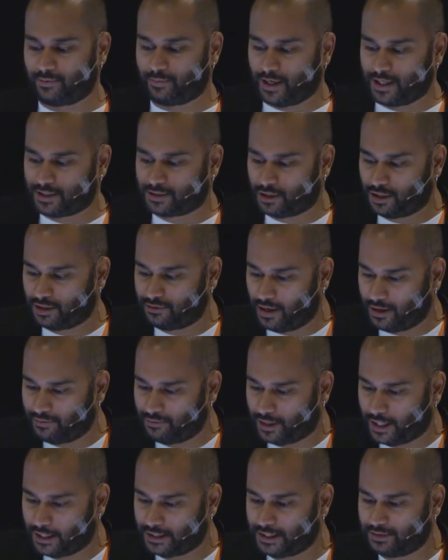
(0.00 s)
I started
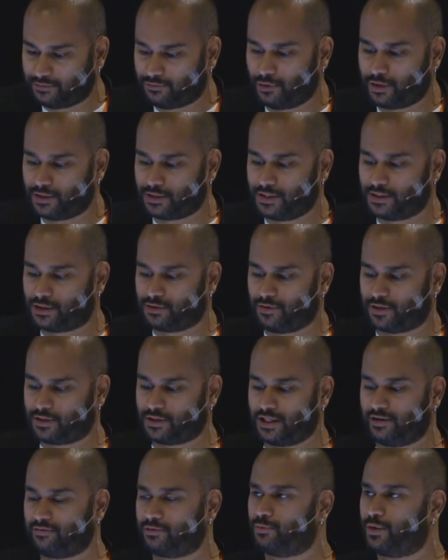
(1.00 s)
advocating for it since
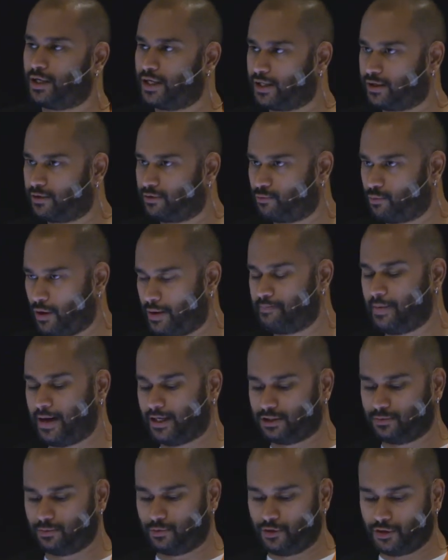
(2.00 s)
2011 when I went
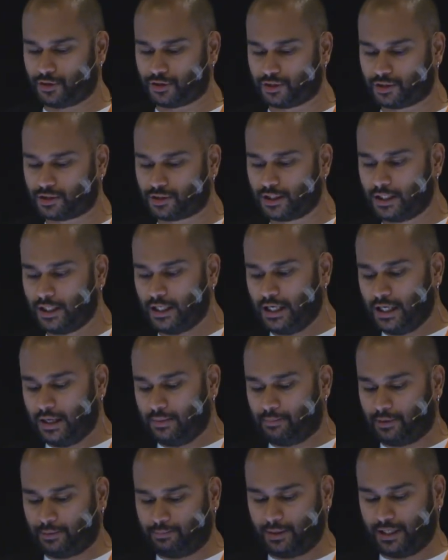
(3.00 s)
back to Mauritius.
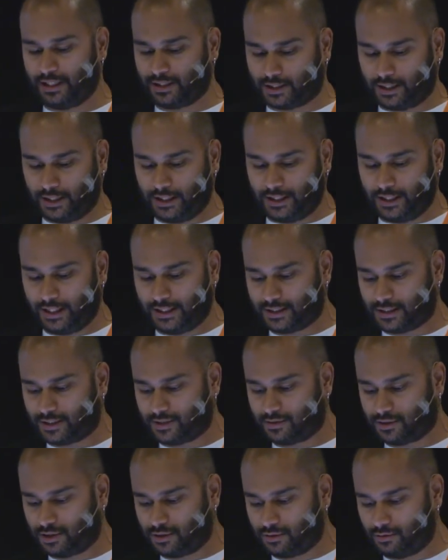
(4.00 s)
But basically,
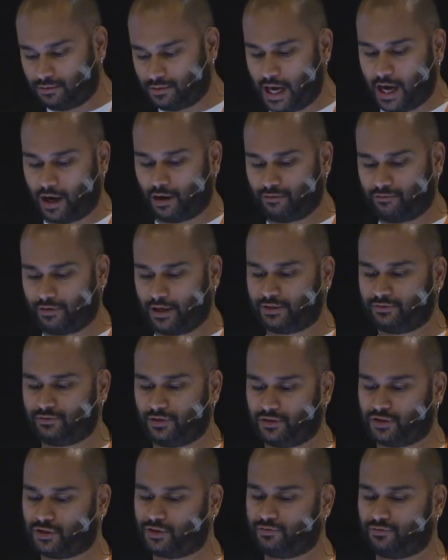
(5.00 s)
it's now that
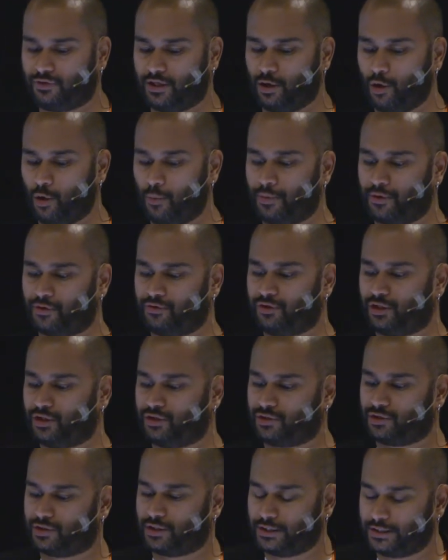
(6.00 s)
they opened
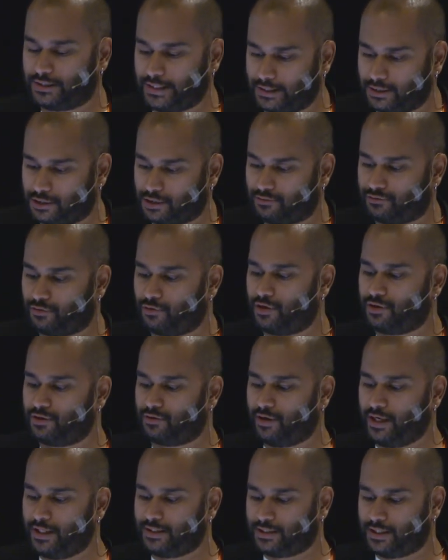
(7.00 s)
this center for
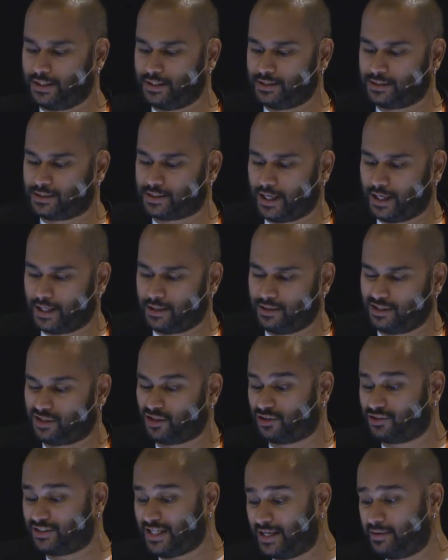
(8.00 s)
under 18s, and it's
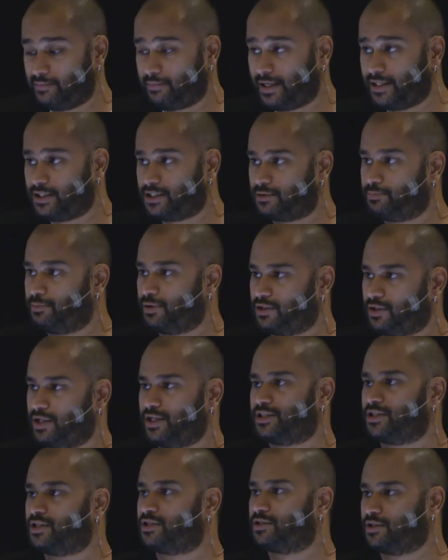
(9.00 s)
got 10 beds, but
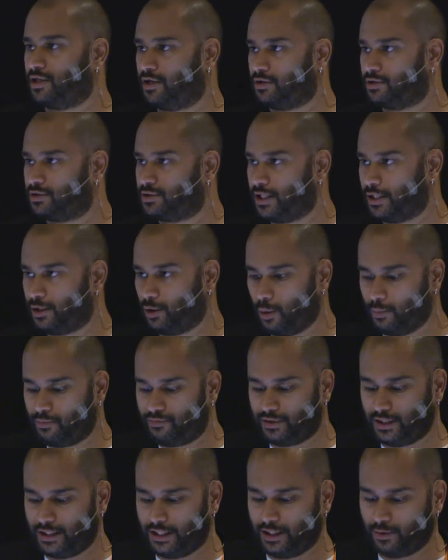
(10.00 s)
it's a start, and
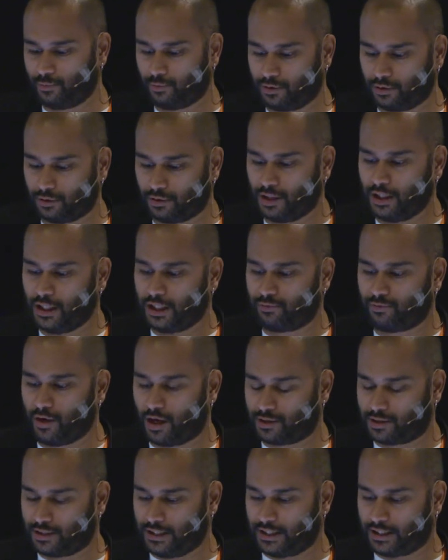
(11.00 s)
hopefully it will
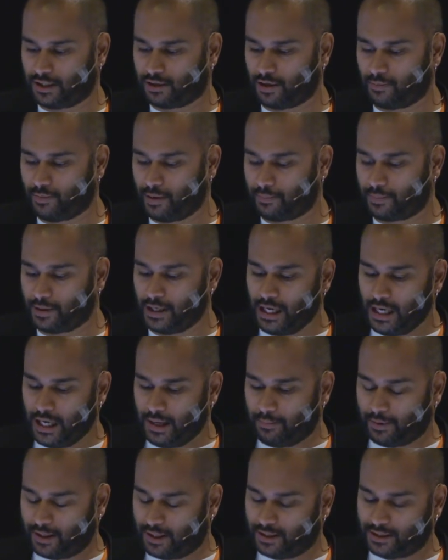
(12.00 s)
gradually come up.
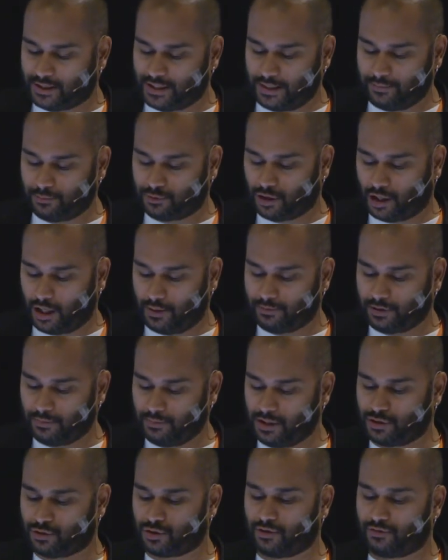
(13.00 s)
But at the same time, the
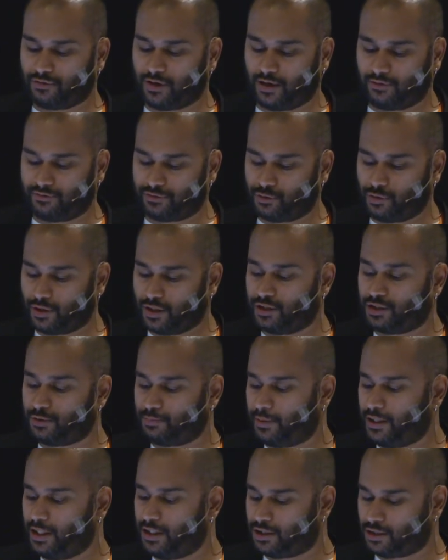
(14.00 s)
Minister of Health, during his
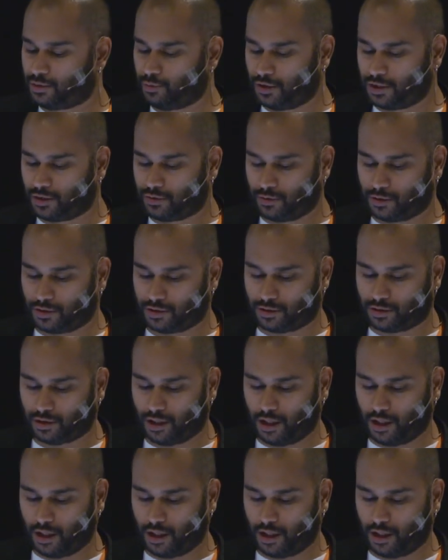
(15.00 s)
speech, which was